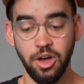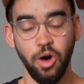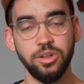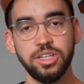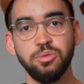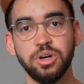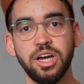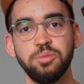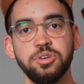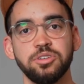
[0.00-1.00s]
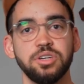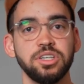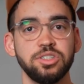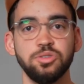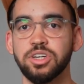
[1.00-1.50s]
only one IP
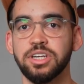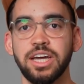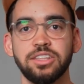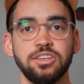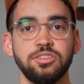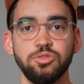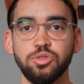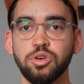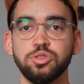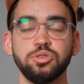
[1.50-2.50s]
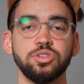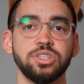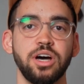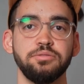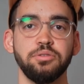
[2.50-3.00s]
address, you connect it, you go through the
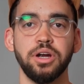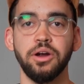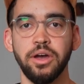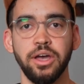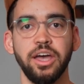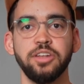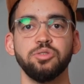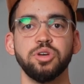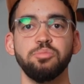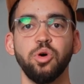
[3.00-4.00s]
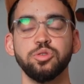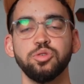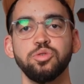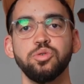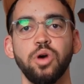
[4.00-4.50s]
software, and you're able
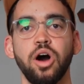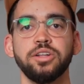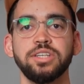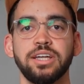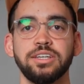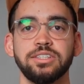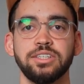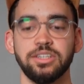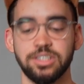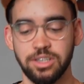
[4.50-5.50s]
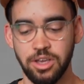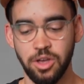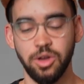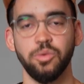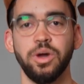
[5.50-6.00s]
to do all the analytics
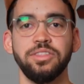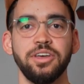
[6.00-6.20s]
right